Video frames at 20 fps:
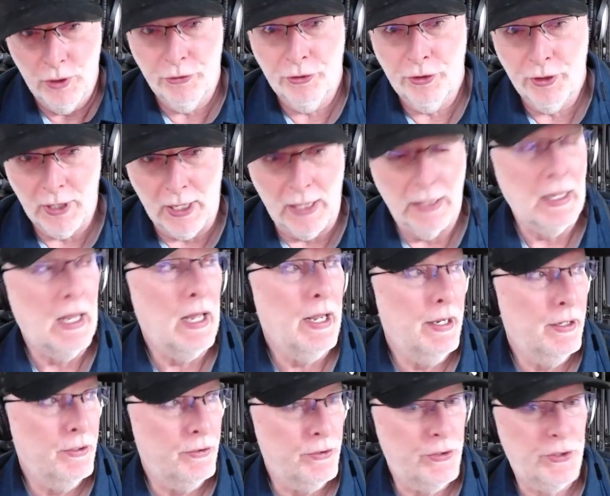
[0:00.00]
the
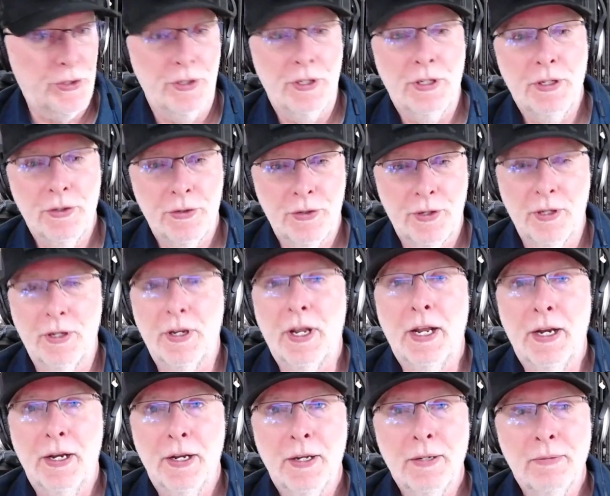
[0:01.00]
client sees the
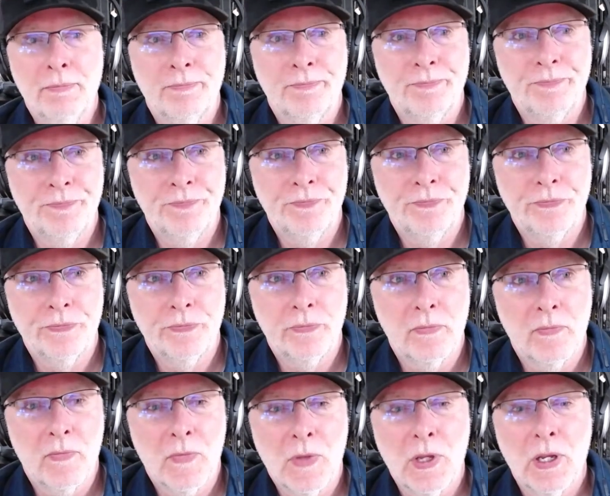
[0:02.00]
data,
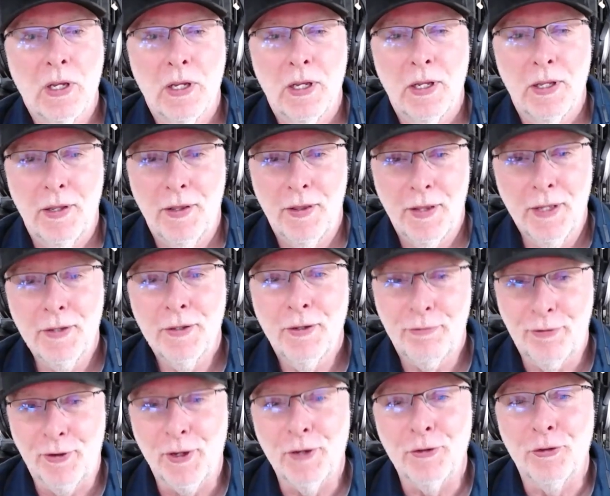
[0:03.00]
then the
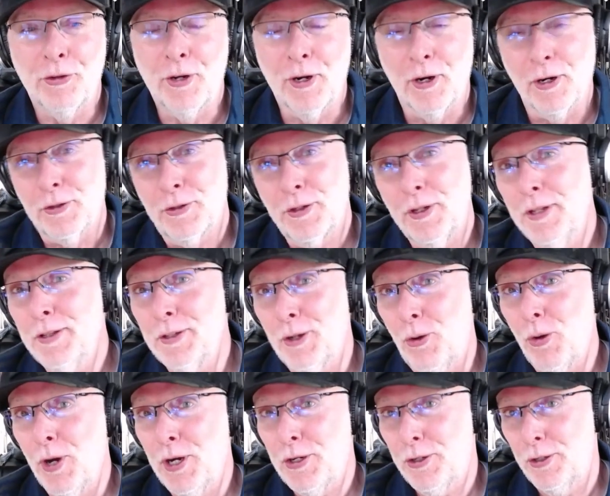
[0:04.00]
fun starts. Then the
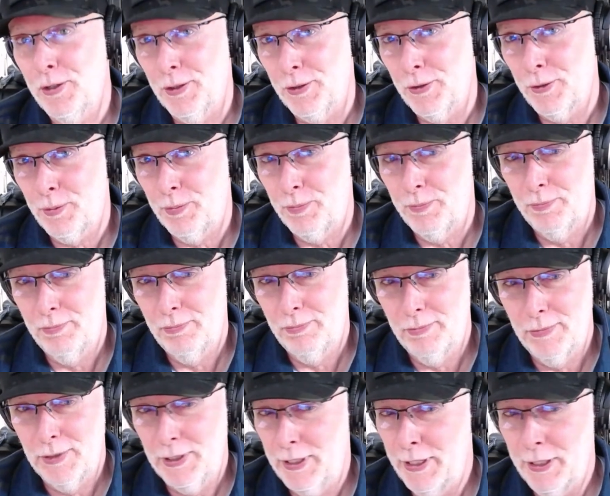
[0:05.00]
questions,
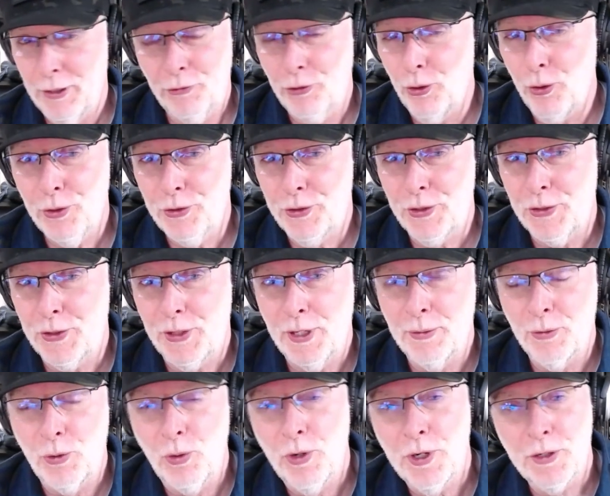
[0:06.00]
and it's always the
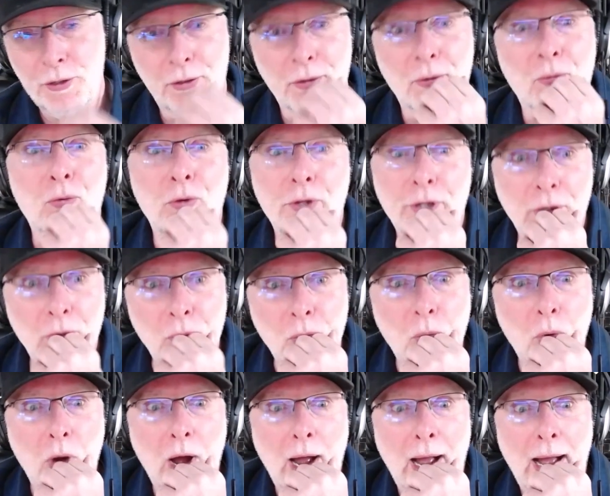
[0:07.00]
same question. Well,
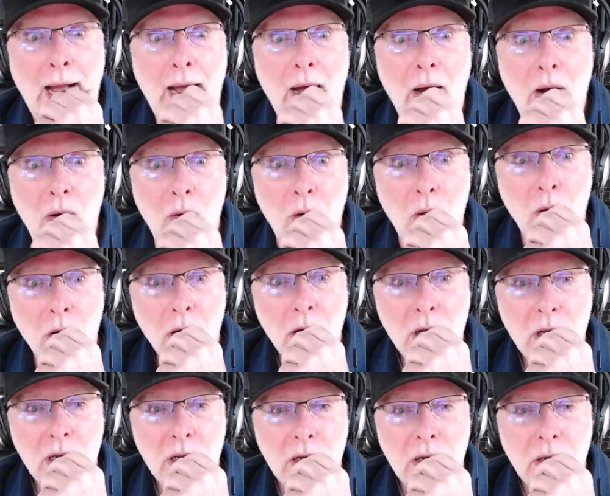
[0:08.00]
wow,
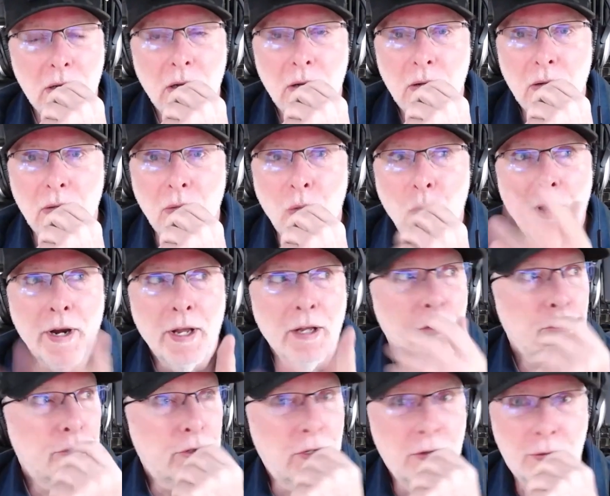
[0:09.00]
what
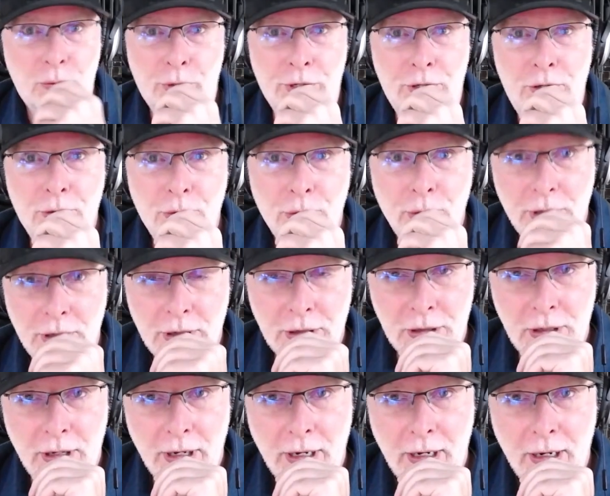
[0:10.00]
else could we do with this
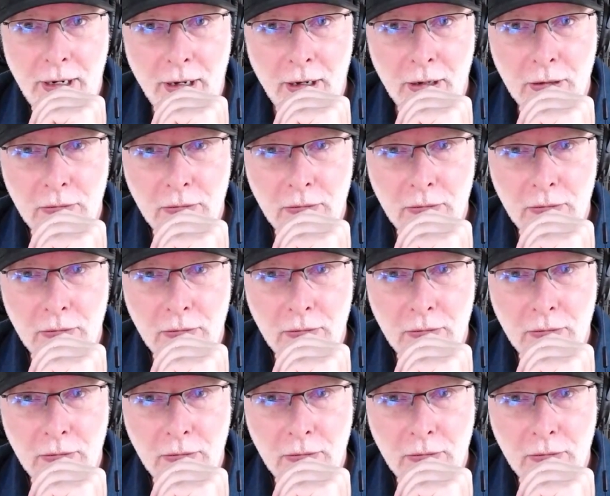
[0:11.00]
data?